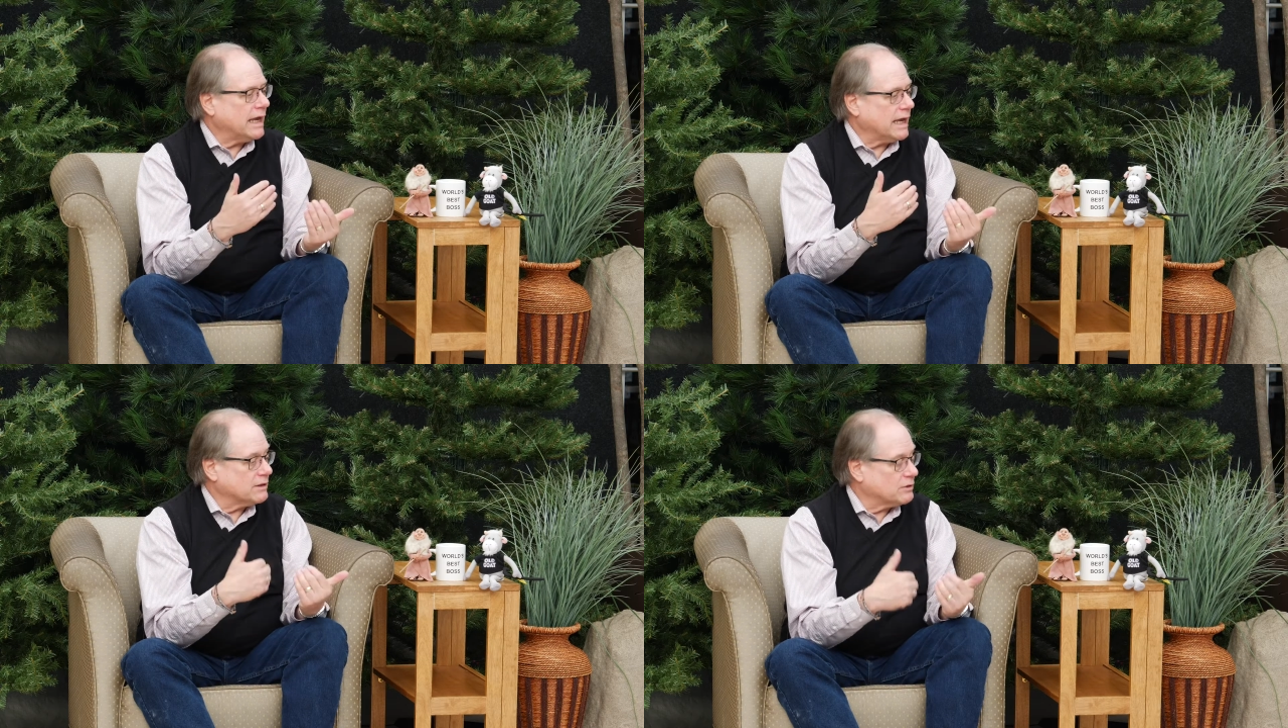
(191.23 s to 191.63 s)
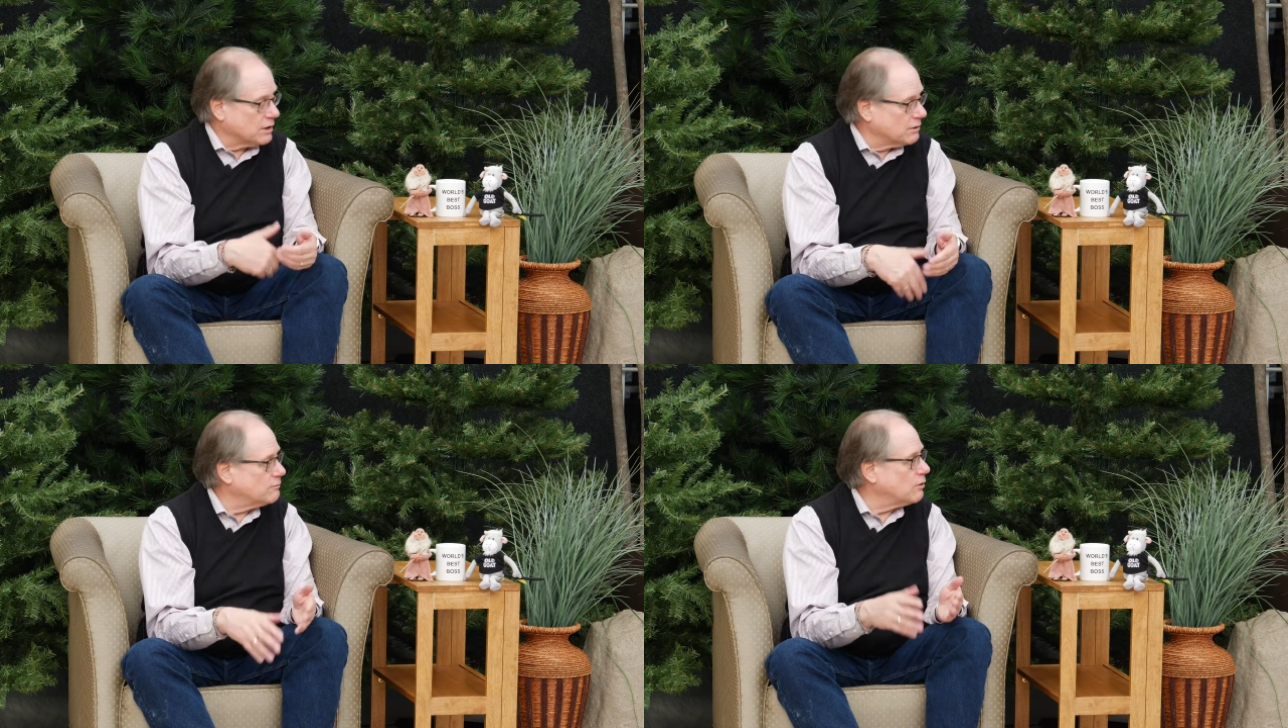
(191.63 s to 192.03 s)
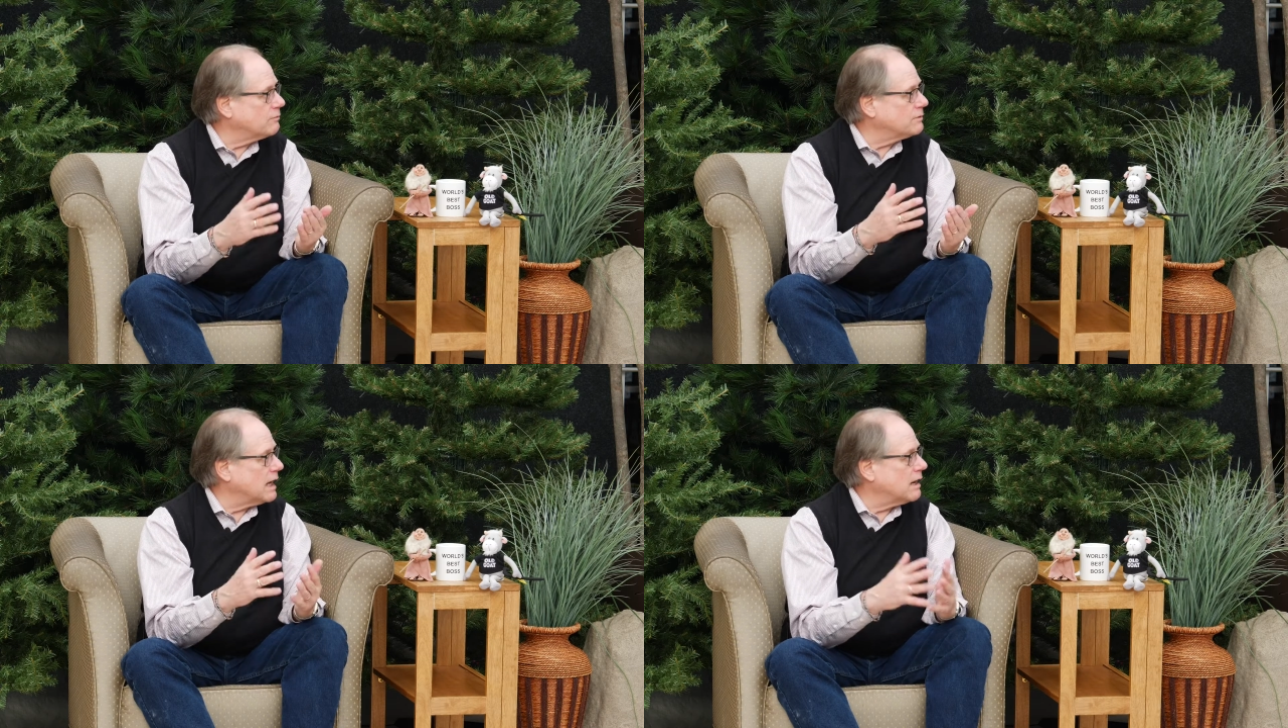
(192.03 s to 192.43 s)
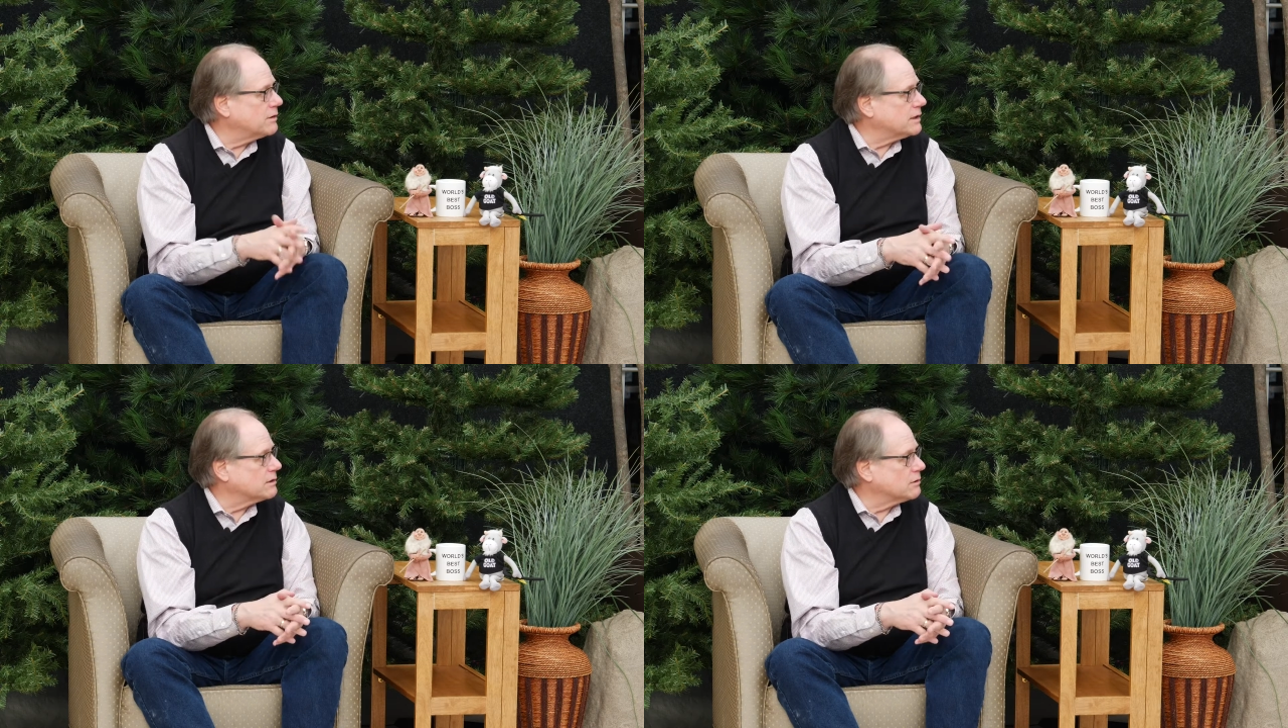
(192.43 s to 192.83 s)
and they're involved
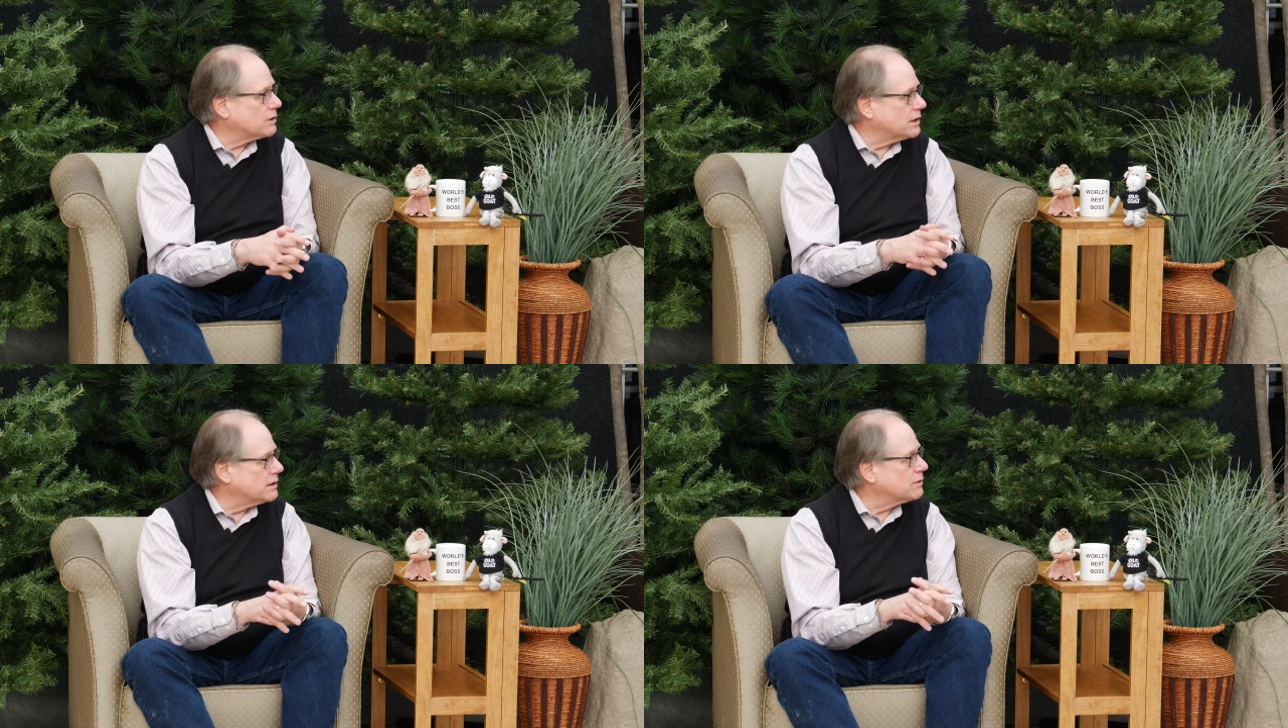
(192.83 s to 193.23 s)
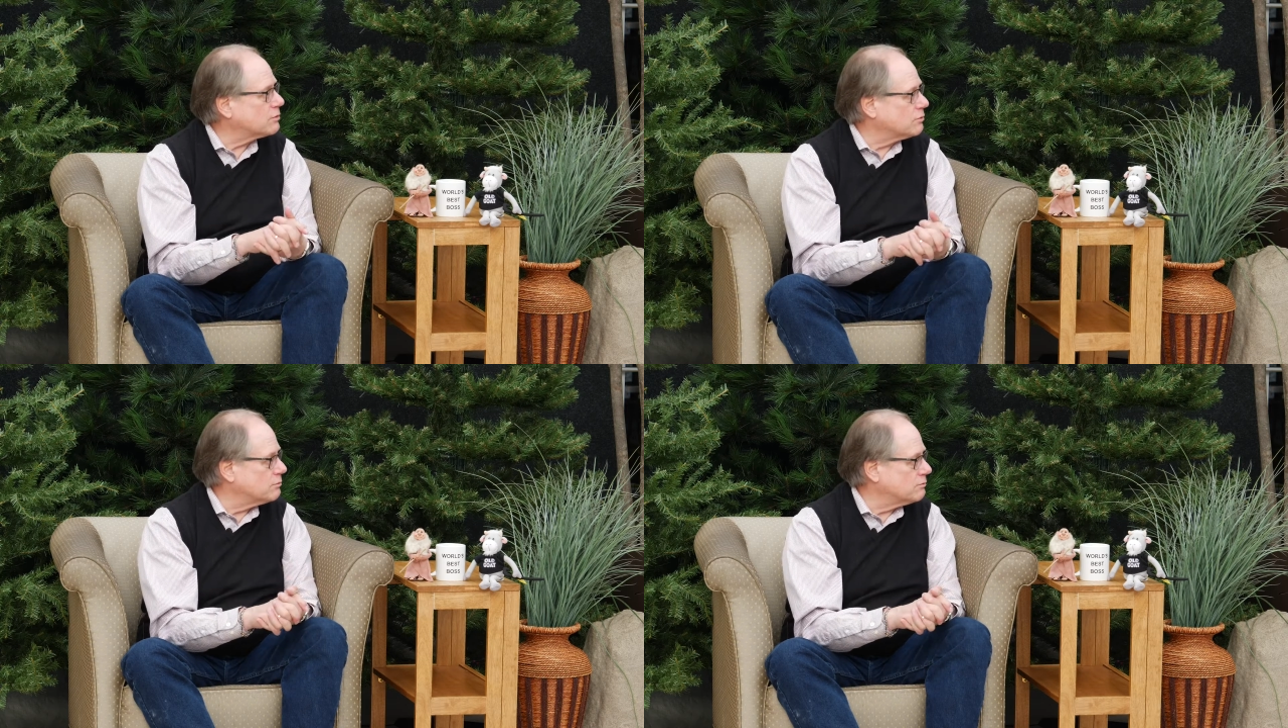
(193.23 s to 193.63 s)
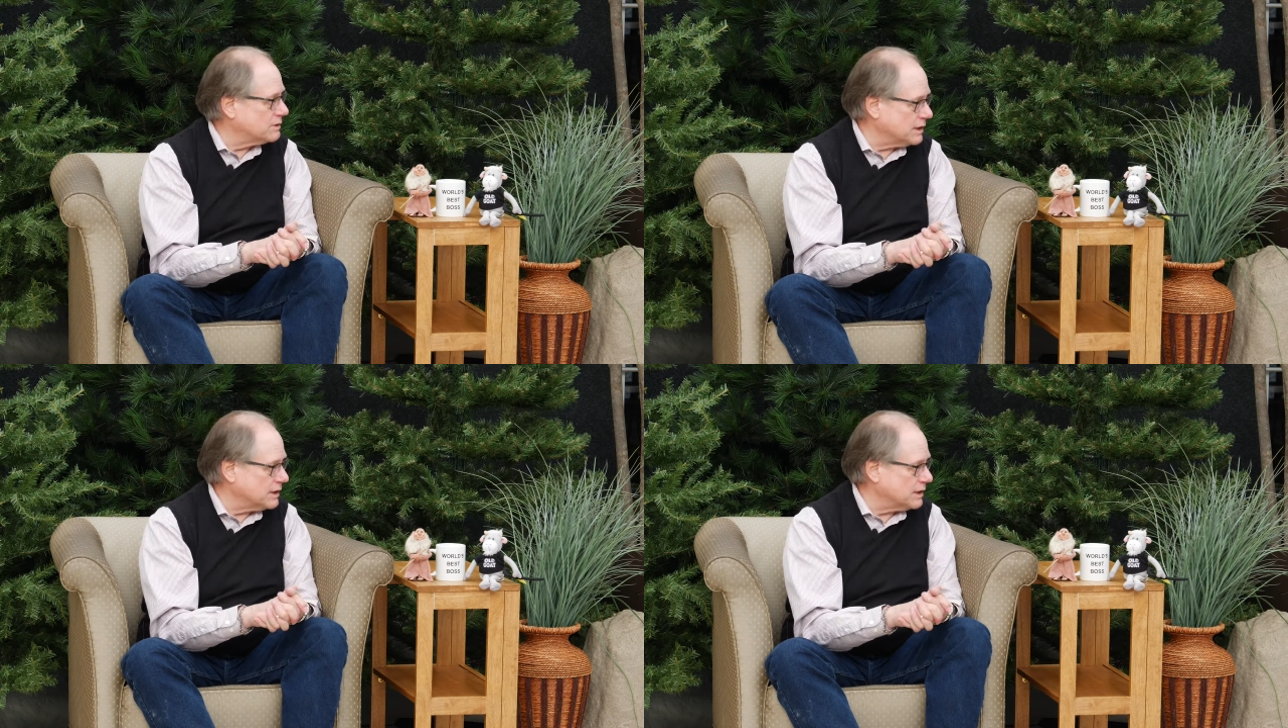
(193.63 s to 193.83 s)
now in looking through